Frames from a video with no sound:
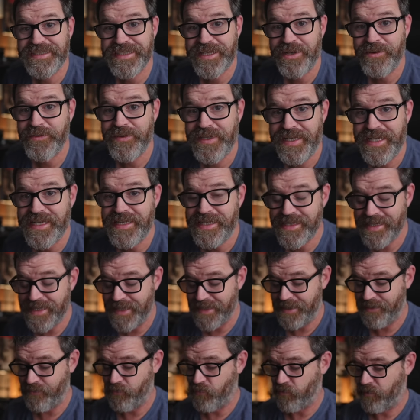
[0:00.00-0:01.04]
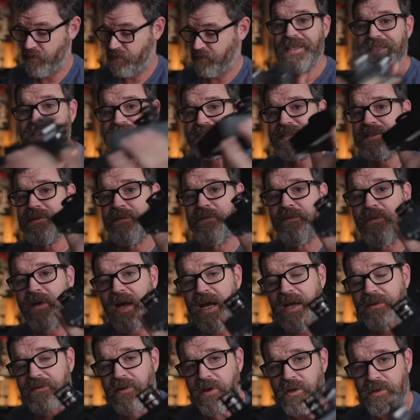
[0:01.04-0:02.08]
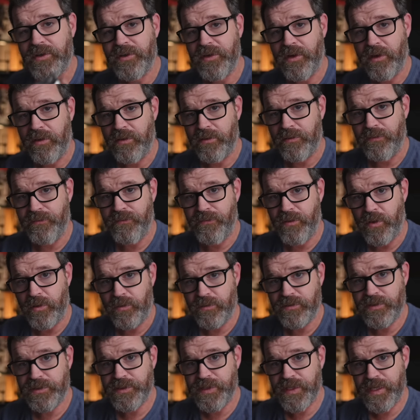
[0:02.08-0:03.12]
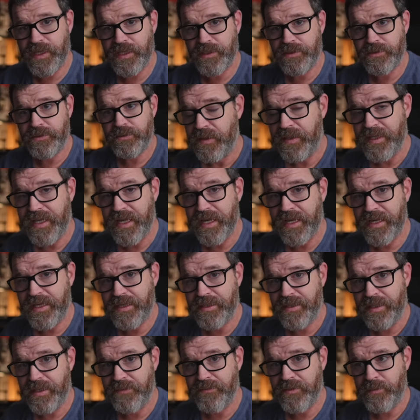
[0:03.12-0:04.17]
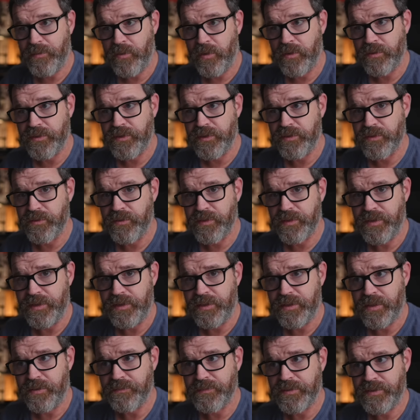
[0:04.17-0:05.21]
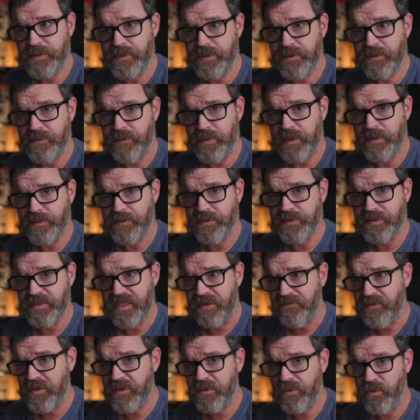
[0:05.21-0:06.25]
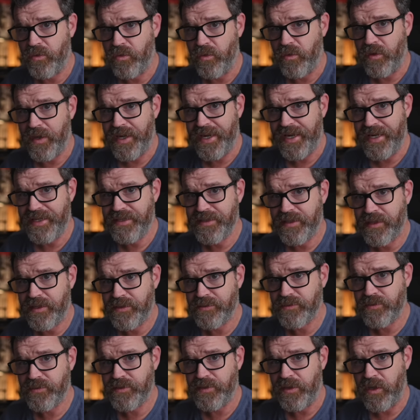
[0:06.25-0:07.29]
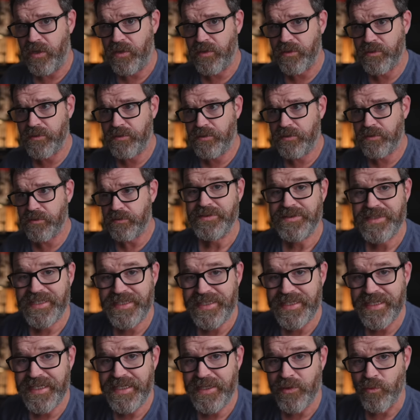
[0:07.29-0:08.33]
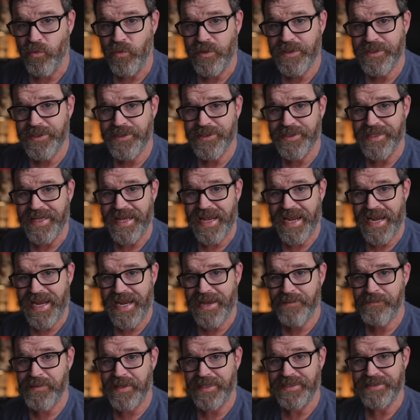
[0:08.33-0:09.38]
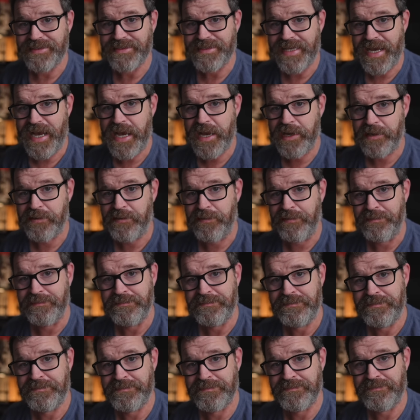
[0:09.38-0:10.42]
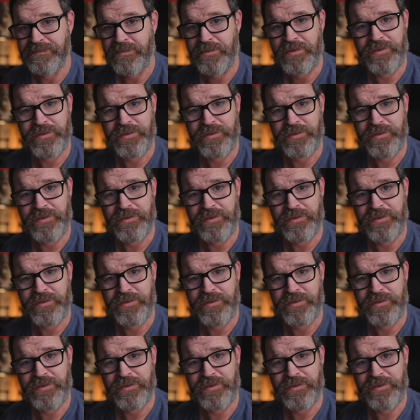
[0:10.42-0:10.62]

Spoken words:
you don't need it anymore. This is a $500 phono stage. The A11 Mark II, I think, comes in around $700 or $800. So it's like getting a really good amp and DAC for